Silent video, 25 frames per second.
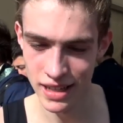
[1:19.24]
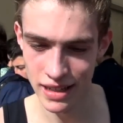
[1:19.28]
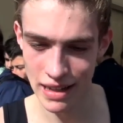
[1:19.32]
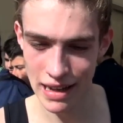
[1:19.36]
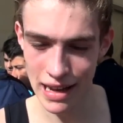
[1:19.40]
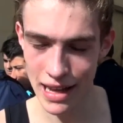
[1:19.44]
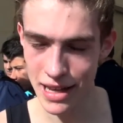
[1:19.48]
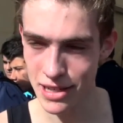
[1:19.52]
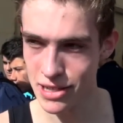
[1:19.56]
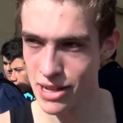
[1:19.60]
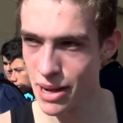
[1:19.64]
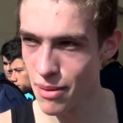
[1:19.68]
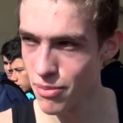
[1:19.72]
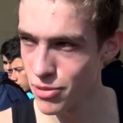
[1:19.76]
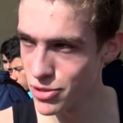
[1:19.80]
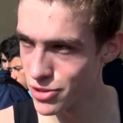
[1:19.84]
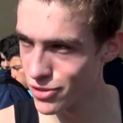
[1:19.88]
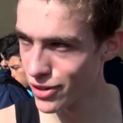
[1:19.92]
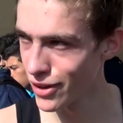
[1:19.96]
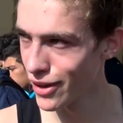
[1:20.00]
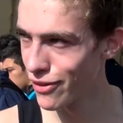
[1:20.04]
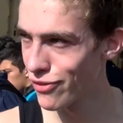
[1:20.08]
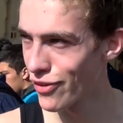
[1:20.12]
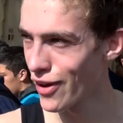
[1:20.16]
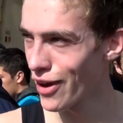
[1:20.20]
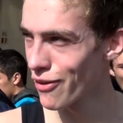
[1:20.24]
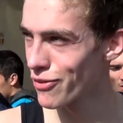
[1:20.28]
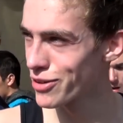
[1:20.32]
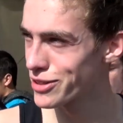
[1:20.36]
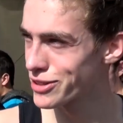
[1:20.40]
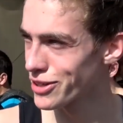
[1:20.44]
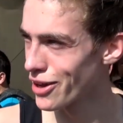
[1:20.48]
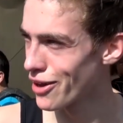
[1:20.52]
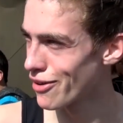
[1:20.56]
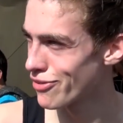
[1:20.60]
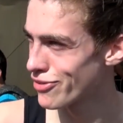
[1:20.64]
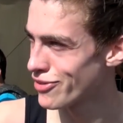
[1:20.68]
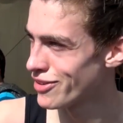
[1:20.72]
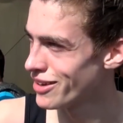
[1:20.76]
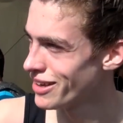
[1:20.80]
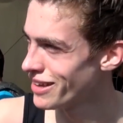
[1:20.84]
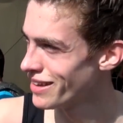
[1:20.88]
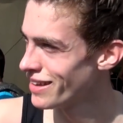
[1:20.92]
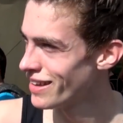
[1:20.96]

The last lap was very tough.